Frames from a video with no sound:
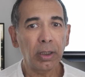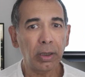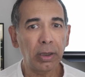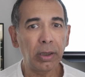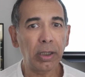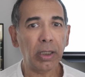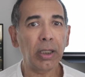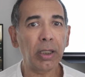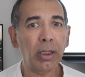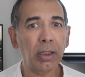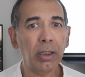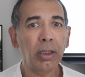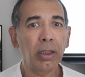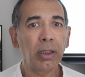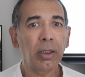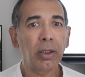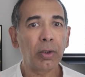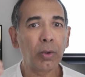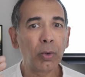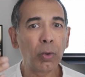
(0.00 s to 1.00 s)
then
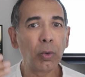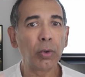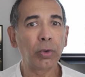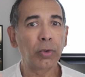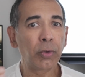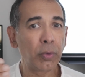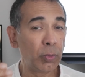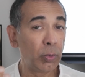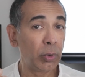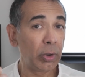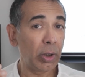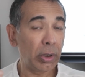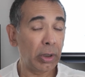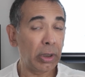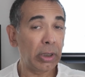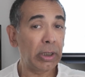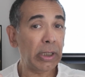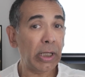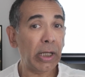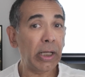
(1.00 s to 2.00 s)
go through your
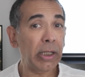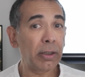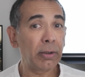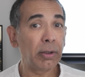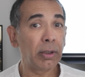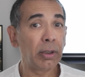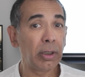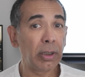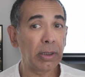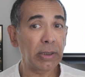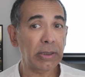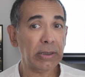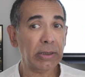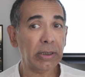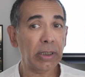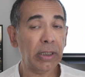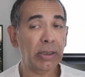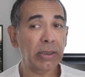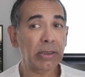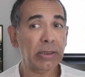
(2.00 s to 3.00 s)
entire
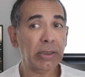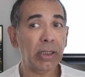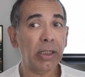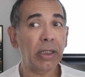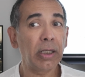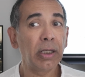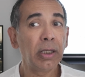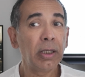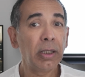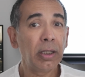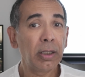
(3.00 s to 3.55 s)
list and say